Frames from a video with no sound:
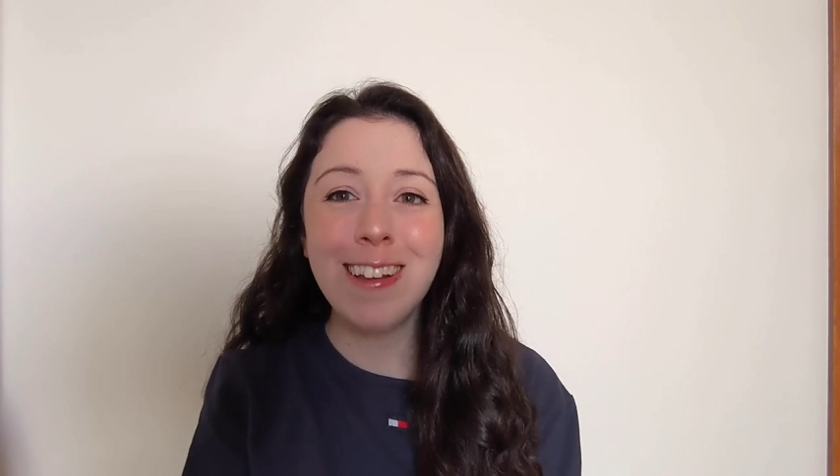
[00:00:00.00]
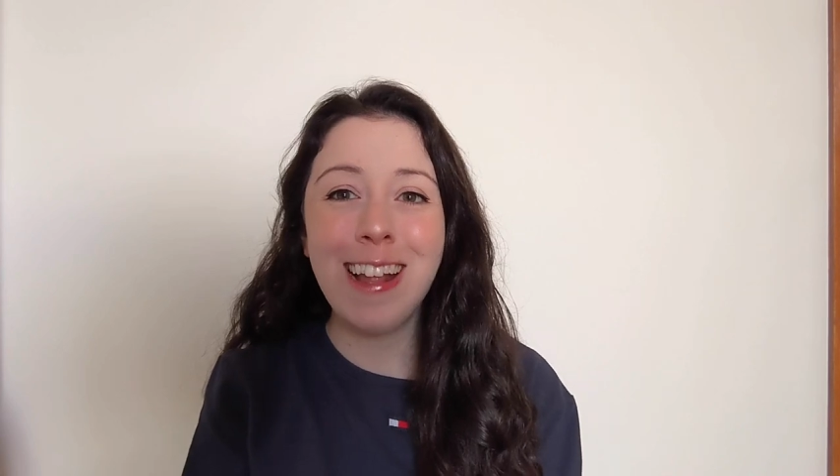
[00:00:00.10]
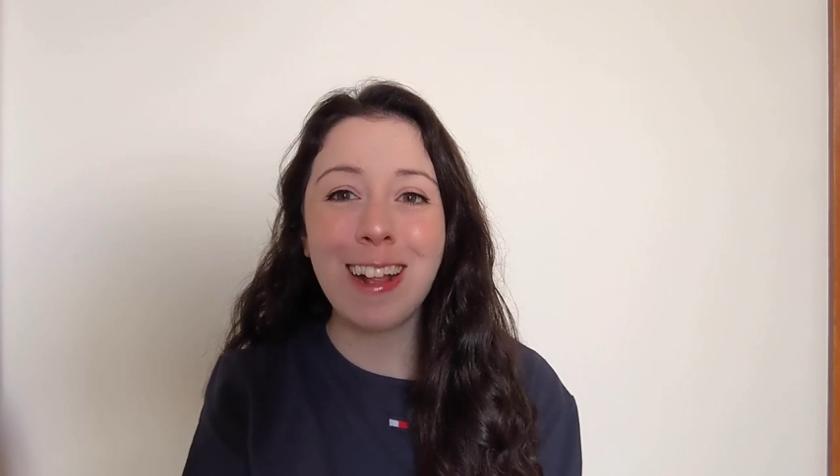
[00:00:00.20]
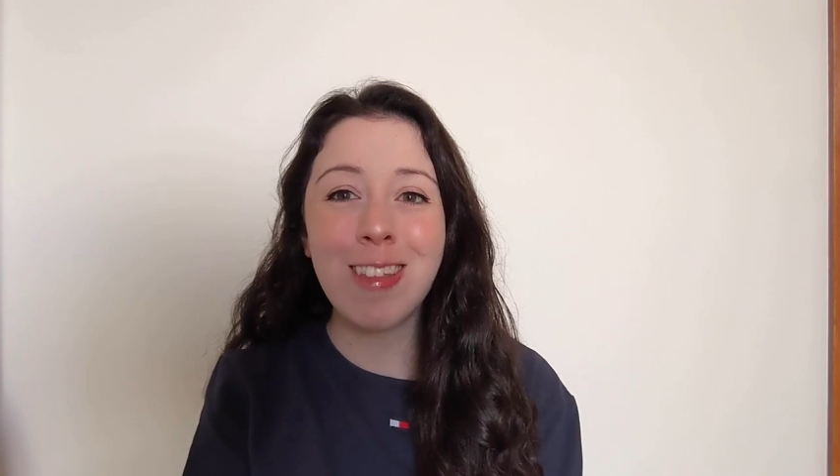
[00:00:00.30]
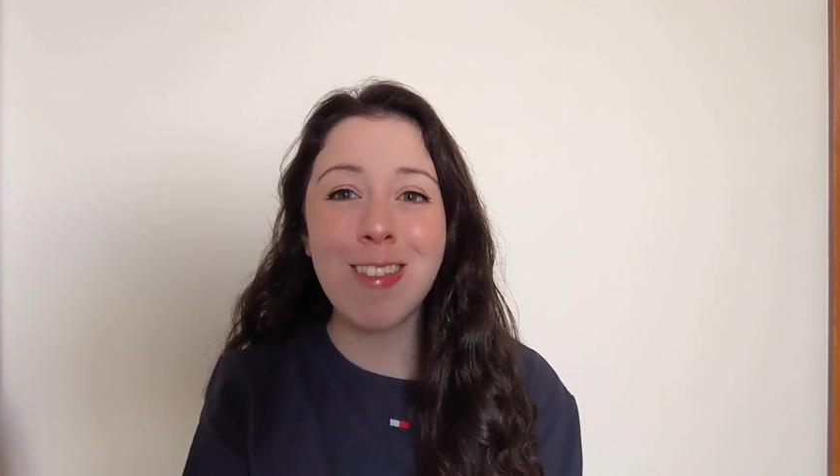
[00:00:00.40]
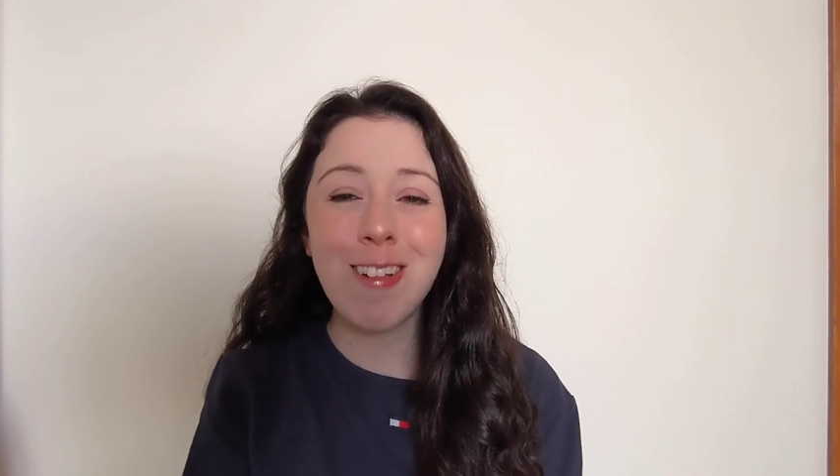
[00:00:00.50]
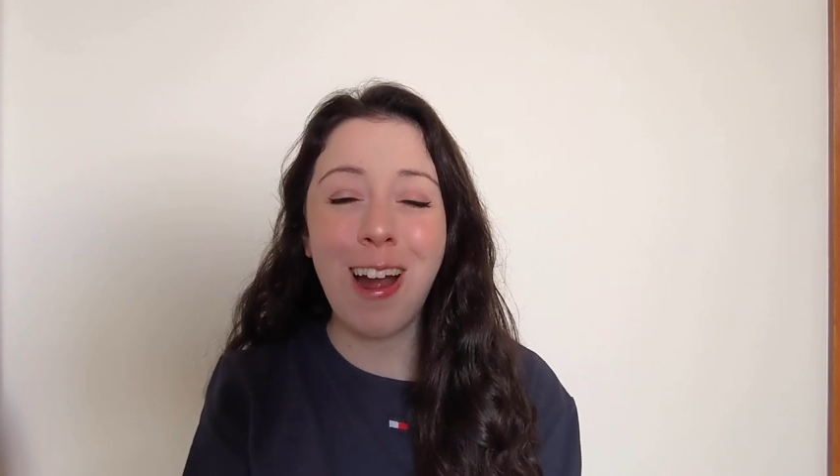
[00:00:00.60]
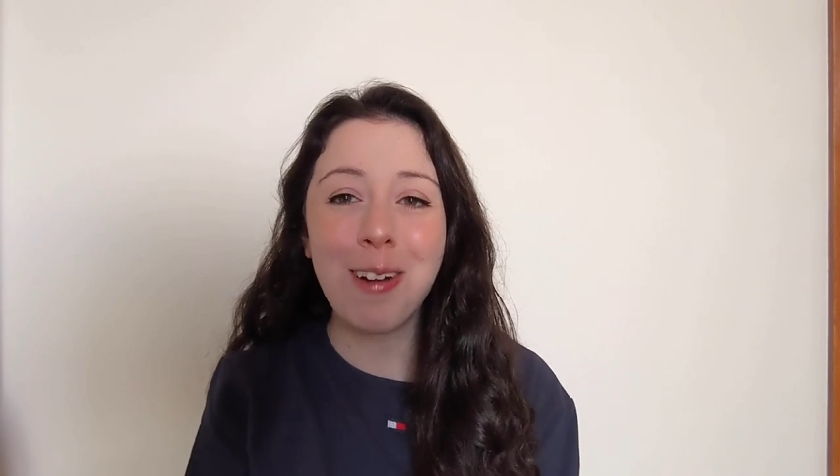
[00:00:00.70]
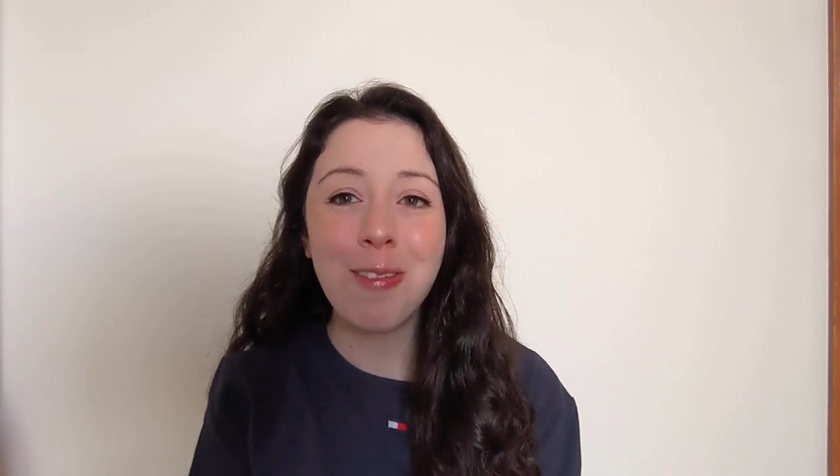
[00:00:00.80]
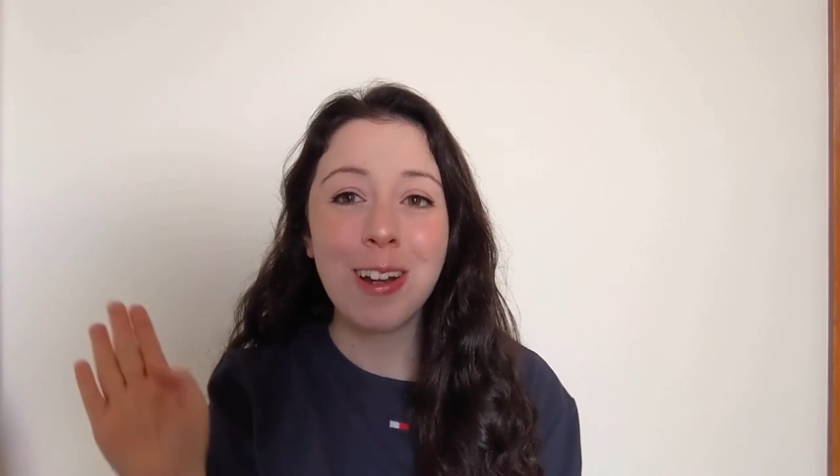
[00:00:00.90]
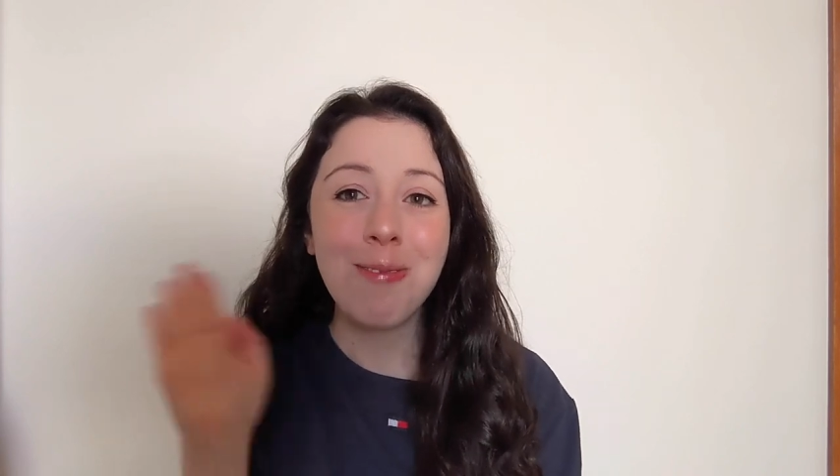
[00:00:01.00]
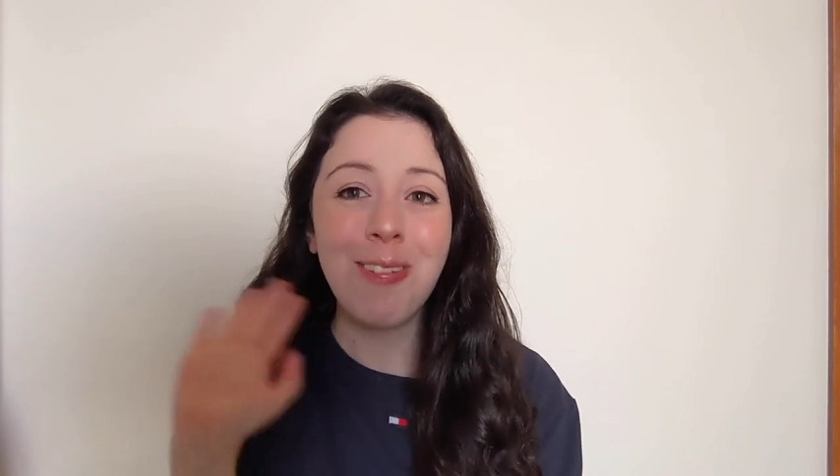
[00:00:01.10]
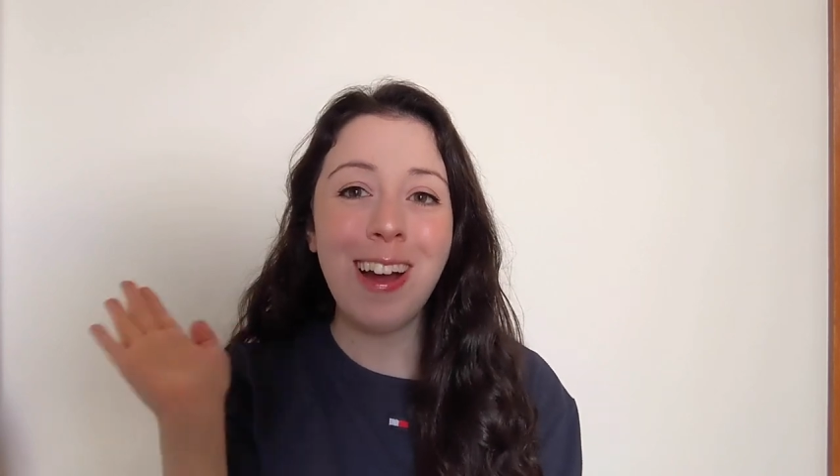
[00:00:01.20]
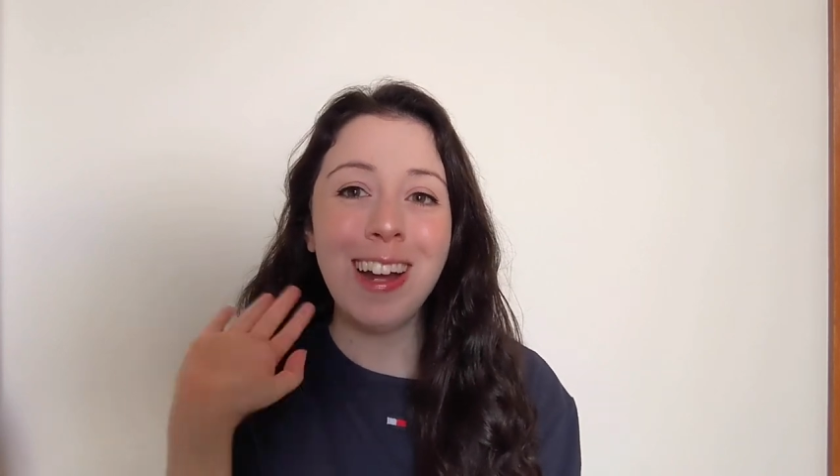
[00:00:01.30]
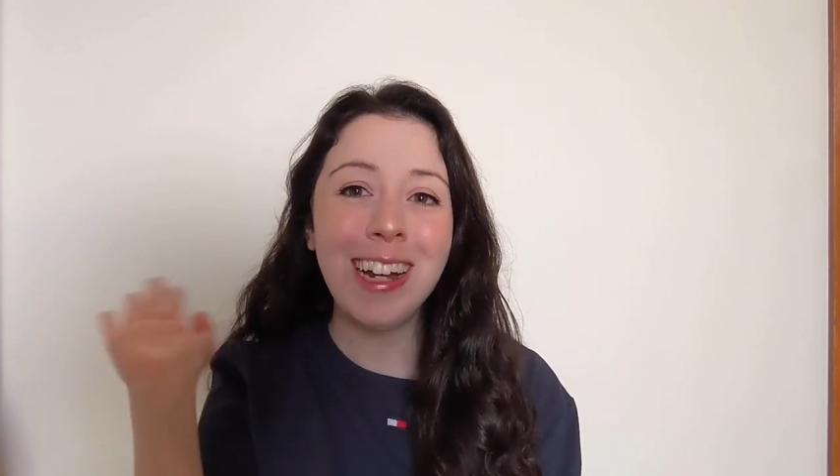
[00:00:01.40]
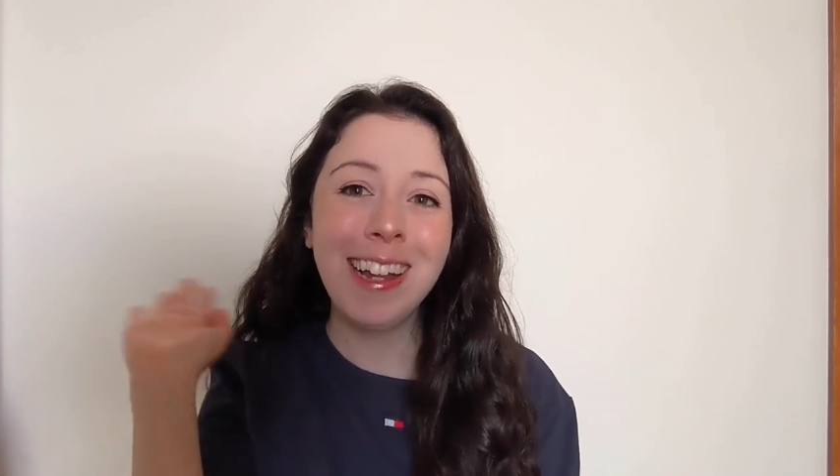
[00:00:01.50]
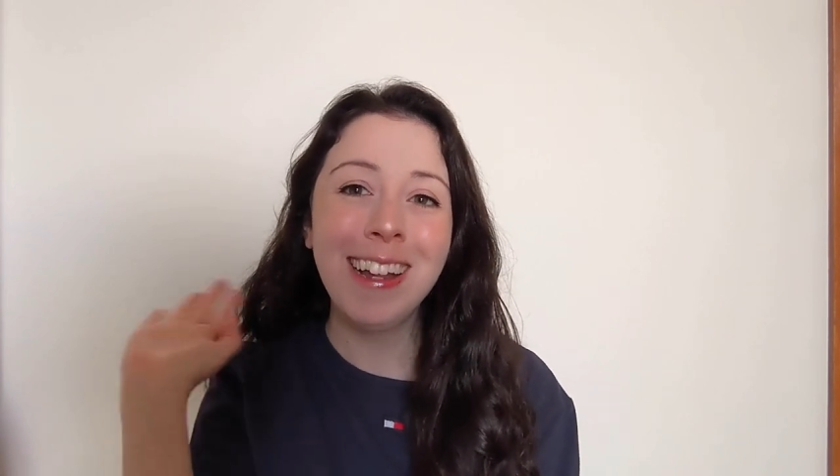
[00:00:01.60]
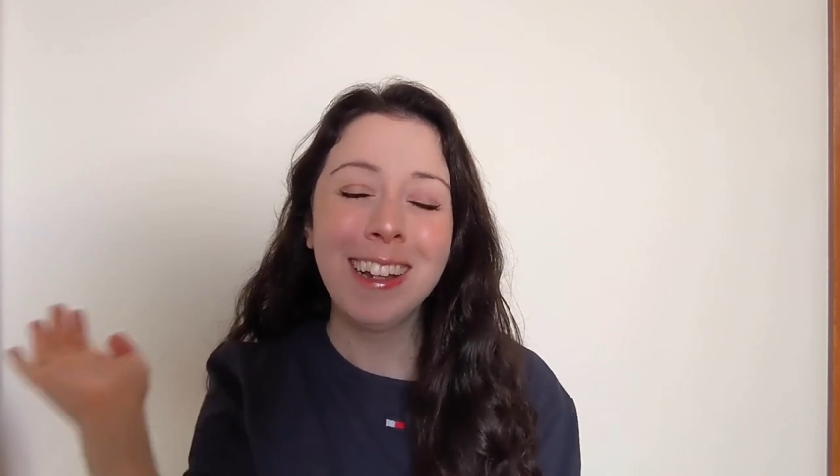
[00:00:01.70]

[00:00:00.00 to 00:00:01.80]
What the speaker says: next time. Bye.